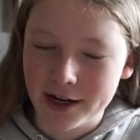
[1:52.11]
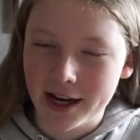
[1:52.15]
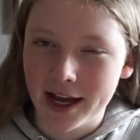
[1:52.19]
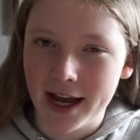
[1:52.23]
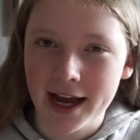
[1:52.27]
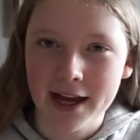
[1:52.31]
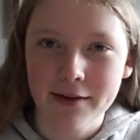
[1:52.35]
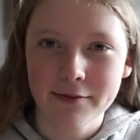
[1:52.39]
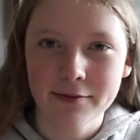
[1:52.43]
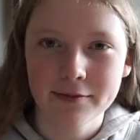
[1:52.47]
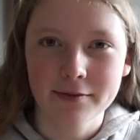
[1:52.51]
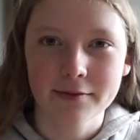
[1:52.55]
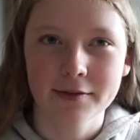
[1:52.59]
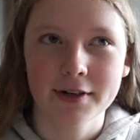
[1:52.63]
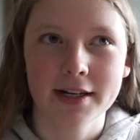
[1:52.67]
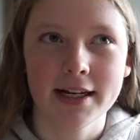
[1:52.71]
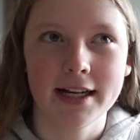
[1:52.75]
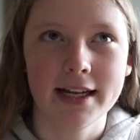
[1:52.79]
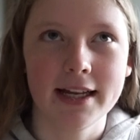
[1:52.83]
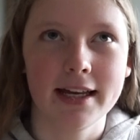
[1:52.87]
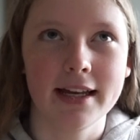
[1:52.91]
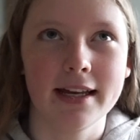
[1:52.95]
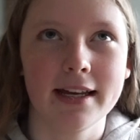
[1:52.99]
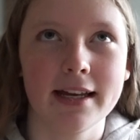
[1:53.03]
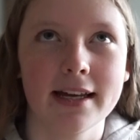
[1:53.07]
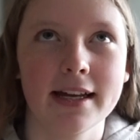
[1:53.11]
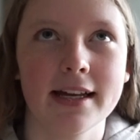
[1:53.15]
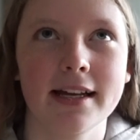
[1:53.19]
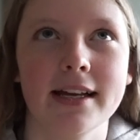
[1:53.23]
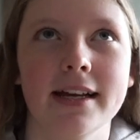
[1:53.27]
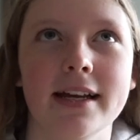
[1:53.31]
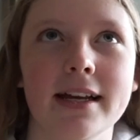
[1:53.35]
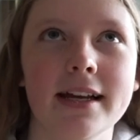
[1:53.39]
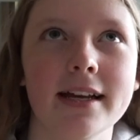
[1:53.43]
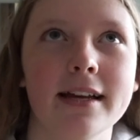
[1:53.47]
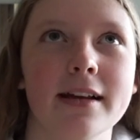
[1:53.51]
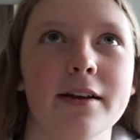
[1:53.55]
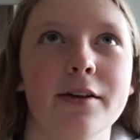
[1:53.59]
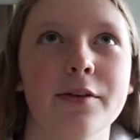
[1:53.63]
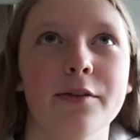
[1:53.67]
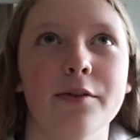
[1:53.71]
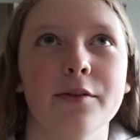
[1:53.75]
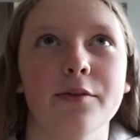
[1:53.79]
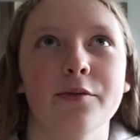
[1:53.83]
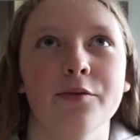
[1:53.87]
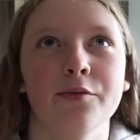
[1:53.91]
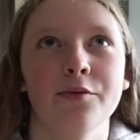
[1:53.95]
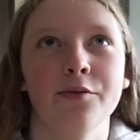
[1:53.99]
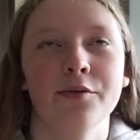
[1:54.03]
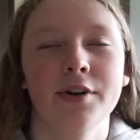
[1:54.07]
I haven't really
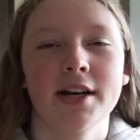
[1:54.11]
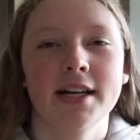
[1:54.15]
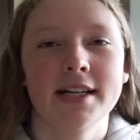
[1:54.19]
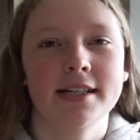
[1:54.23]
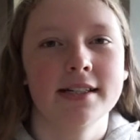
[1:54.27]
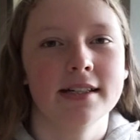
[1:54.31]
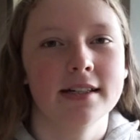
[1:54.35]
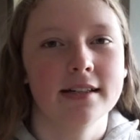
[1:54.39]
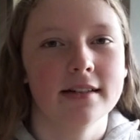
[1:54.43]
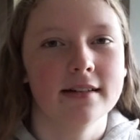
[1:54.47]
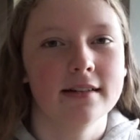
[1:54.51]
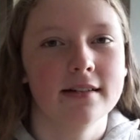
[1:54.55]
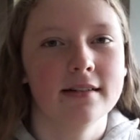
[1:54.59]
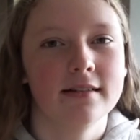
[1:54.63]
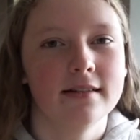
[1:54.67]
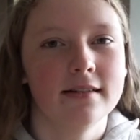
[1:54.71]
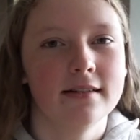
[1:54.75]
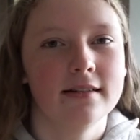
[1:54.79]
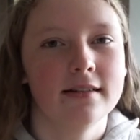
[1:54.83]
ridden